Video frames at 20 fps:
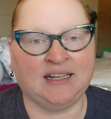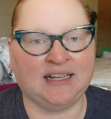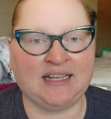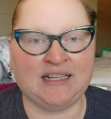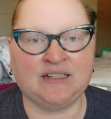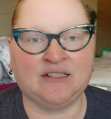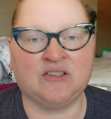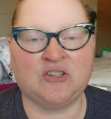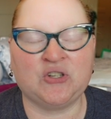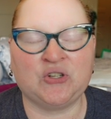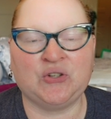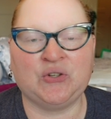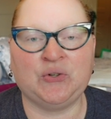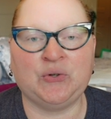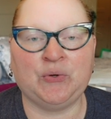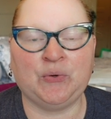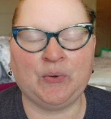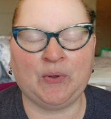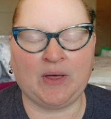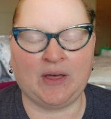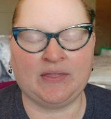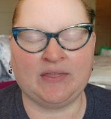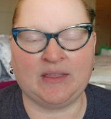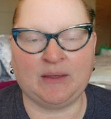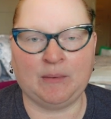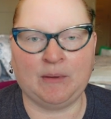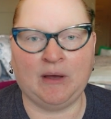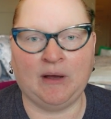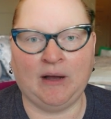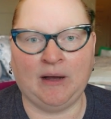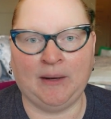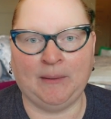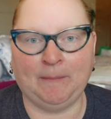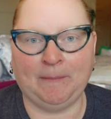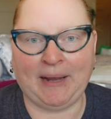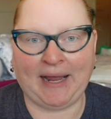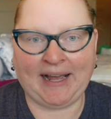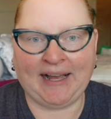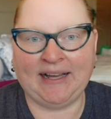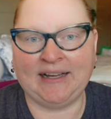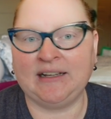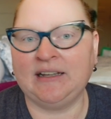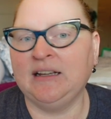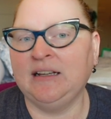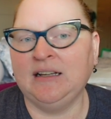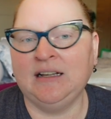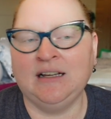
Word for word: into the um, bag.